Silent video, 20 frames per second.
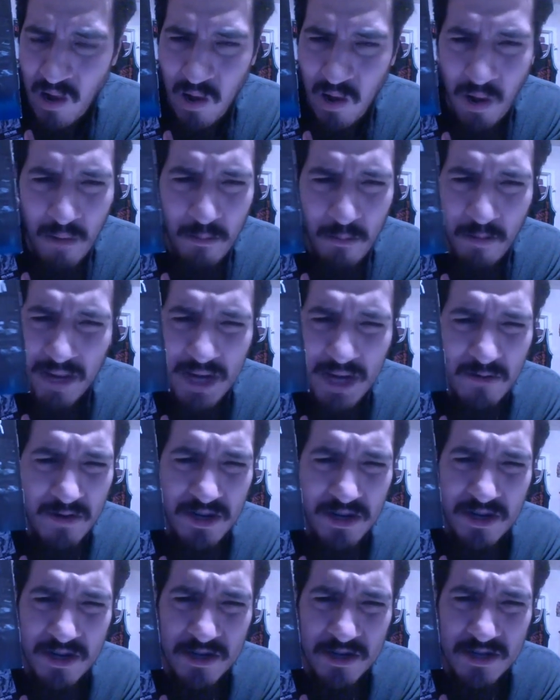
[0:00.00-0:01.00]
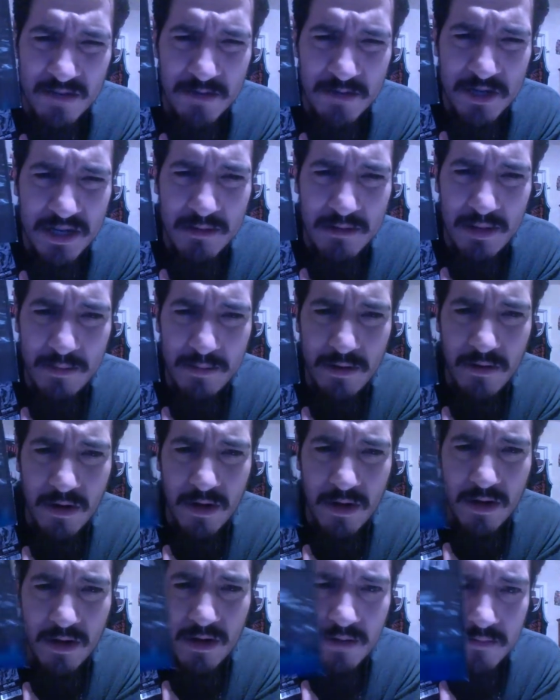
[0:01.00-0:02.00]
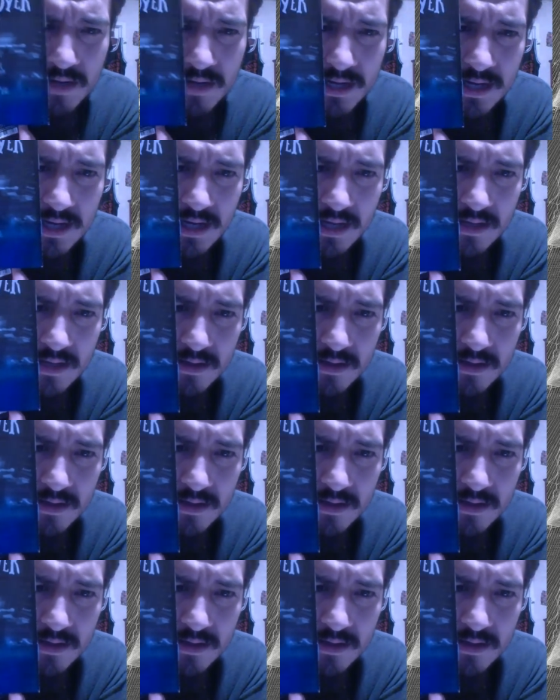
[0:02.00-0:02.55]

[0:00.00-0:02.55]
Blade Runner or some shit. I may be wrong. But yeah.